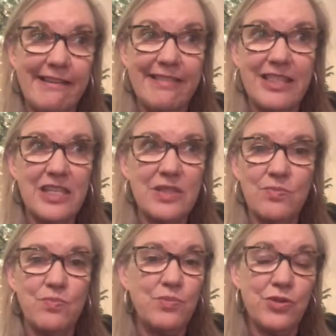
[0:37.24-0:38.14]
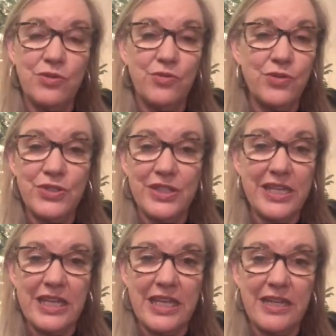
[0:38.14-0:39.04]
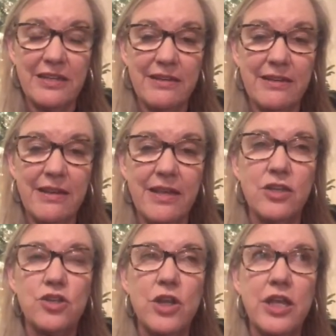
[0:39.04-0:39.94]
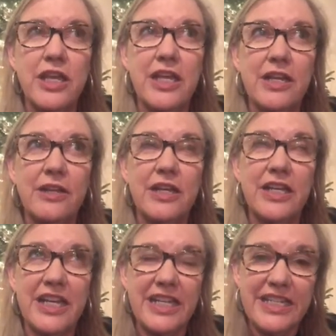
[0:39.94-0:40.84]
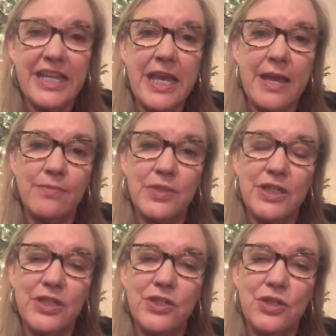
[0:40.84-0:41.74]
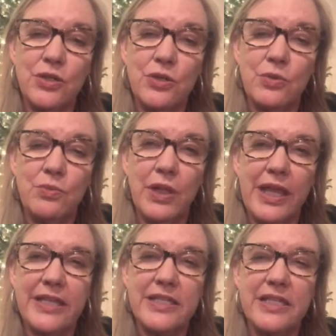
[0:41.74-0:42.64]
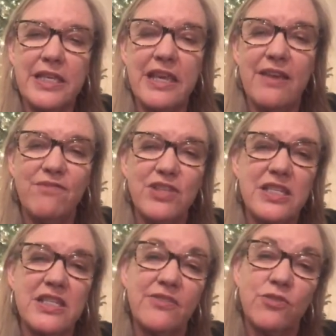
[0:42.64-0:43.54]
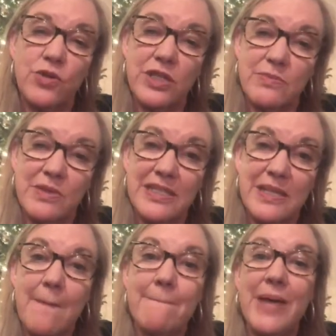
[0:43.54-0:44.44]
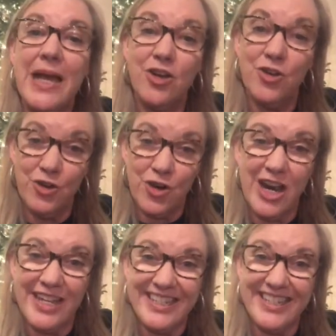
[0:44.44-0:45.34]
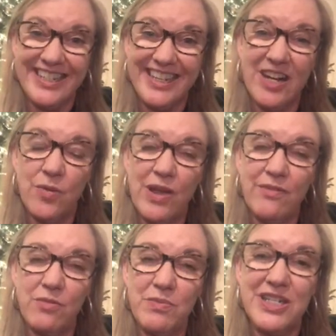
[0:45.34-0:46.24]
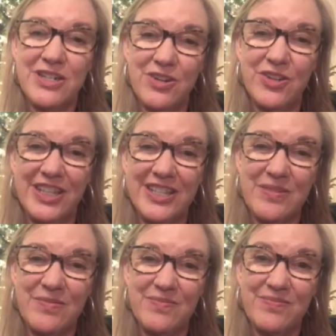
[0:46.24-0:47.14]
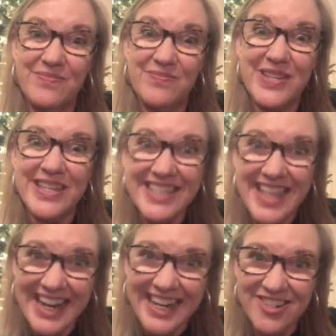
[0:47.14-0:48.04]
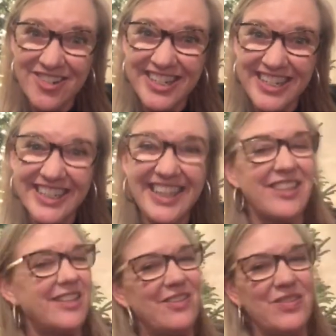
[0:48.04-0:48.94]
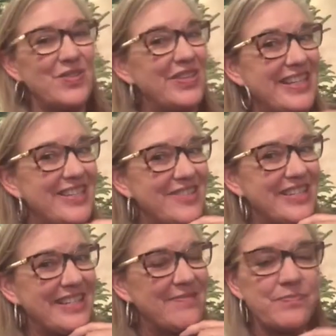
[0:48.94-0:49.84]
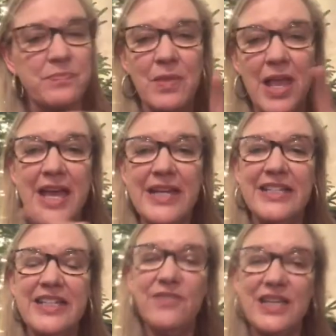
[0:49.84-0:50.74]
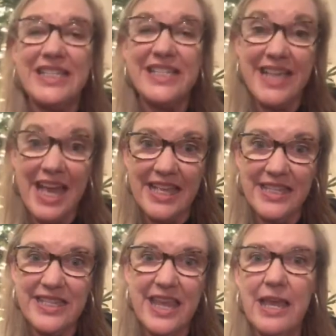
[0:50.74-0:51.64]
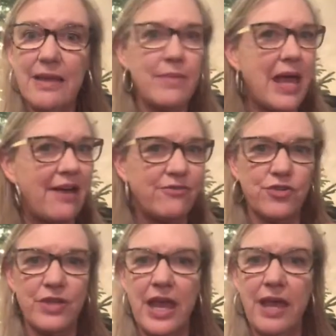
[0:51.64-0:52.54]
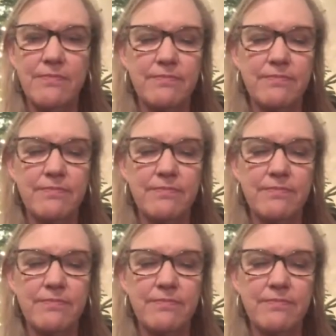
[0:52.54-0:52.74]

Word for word: this beautiful scene in an attempt to place the emphasis of Christmas back on Christ and away from materialism. Isn't that interesting? I thought that was really interesting. Nativity sets came after that.